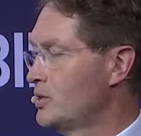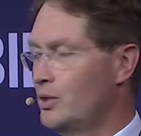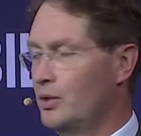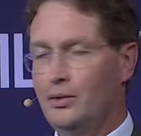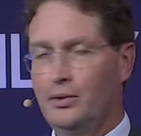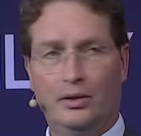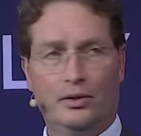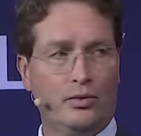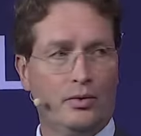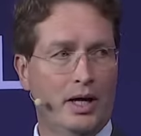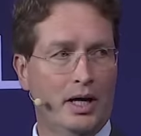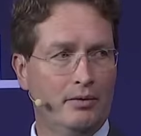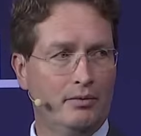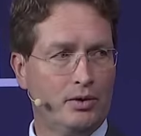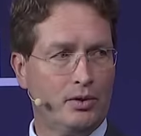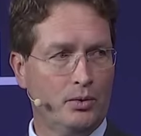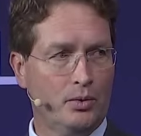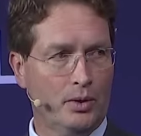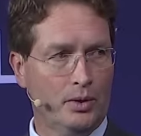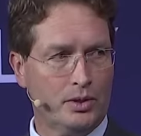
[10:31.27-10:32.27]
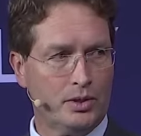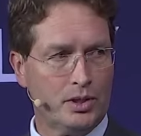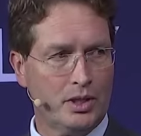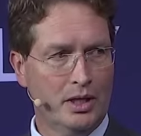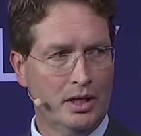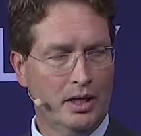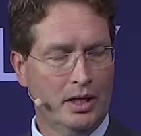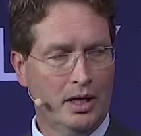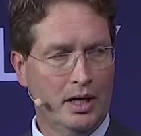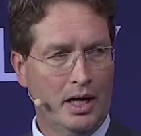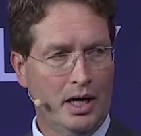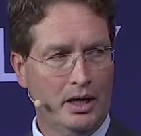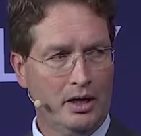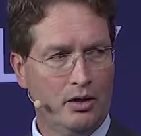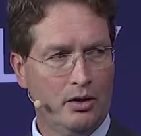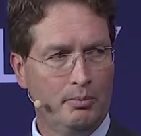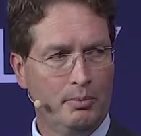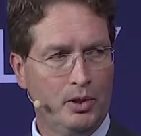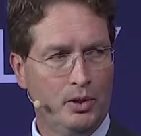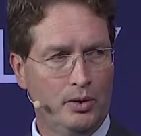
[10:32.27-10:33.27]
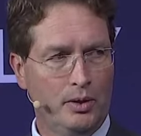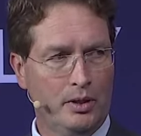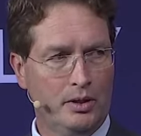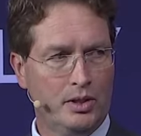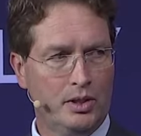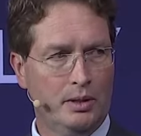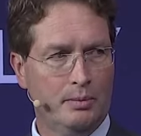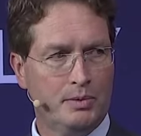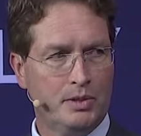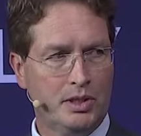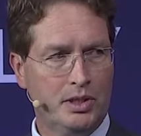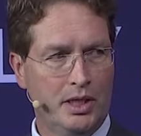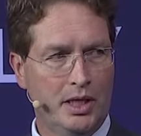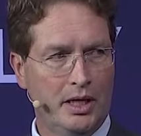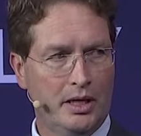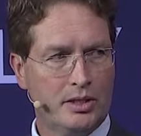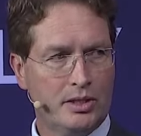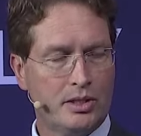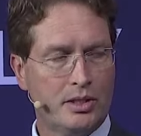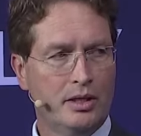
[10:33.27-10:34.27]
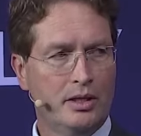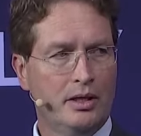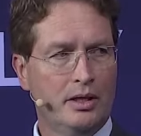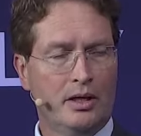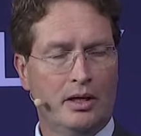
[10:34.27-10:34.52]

So the drive towards high computing chips, yes,